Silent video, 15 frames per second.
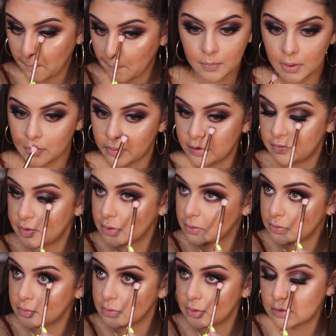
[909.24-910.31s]
By the way, if you
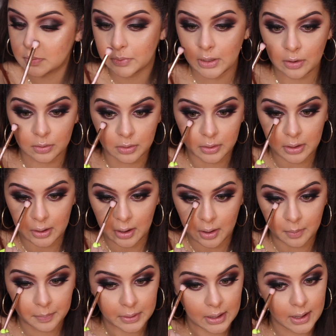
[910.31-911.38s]
do this without looking
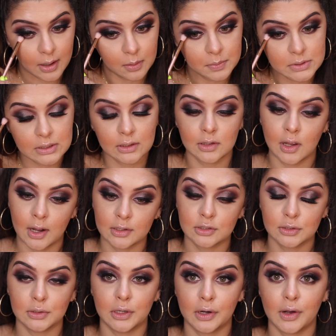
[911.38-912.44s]
up, it helps a lot
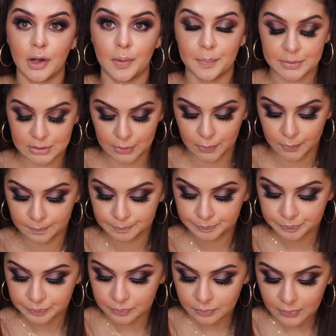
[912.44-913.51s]
to look up, so
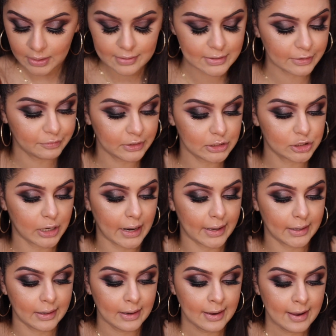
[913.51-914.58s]
definitely try
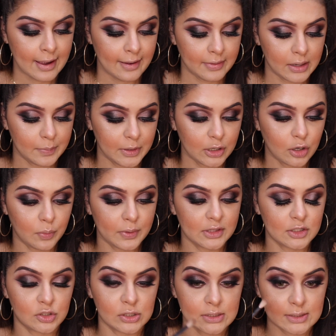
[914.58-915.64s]
it. And then I'm going to go with
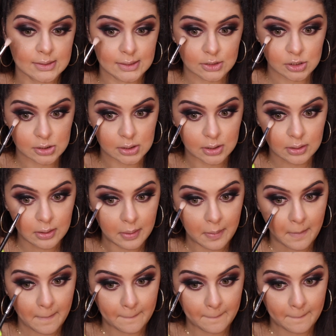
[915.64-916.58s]
this transition,